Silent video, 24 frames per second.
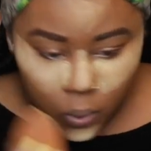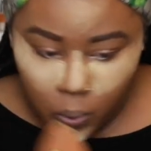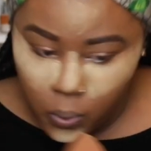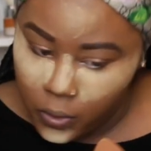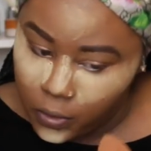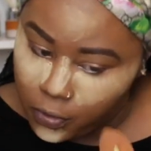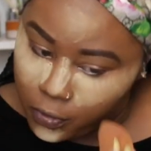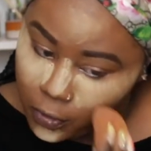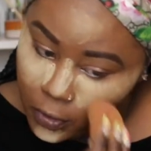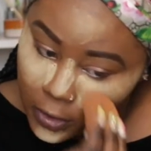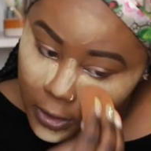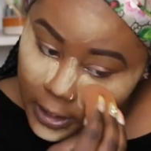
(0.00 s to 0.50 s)

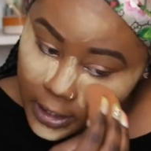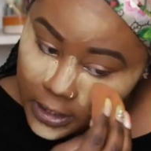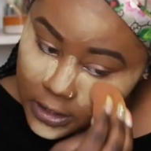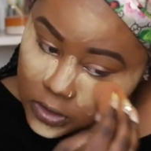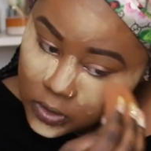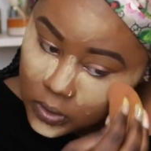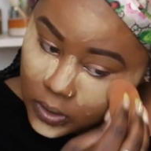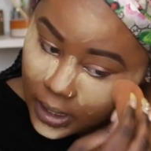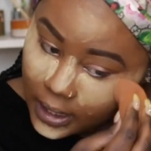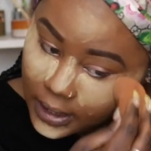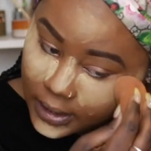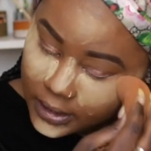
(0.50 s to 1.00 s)
we forget
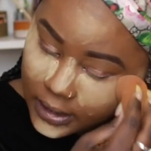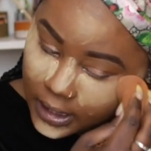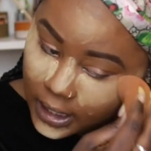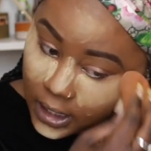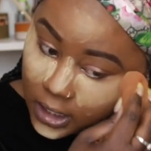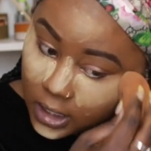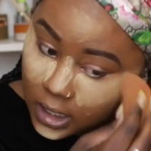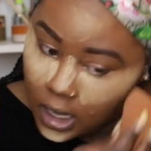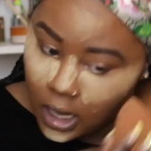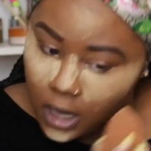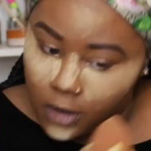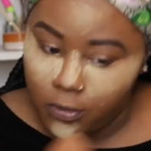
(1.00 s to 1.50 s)
to, like,
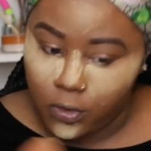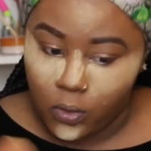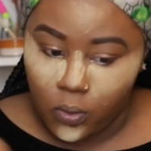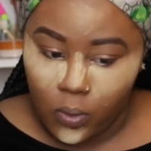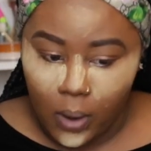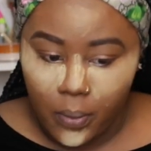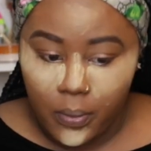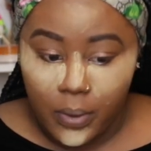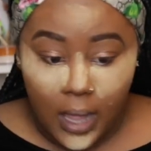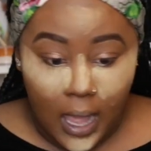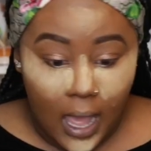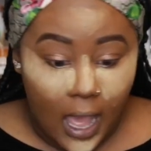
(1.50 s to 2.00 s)
thank God for
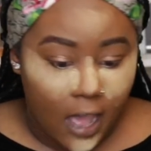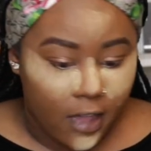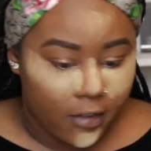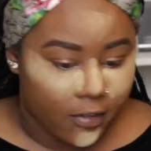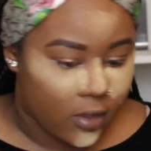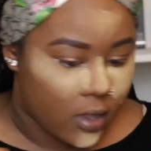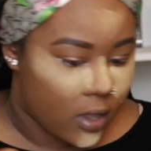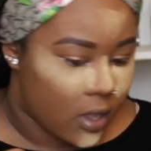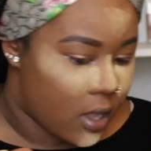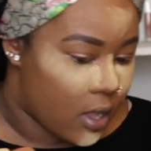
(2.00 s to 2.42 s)
what we have,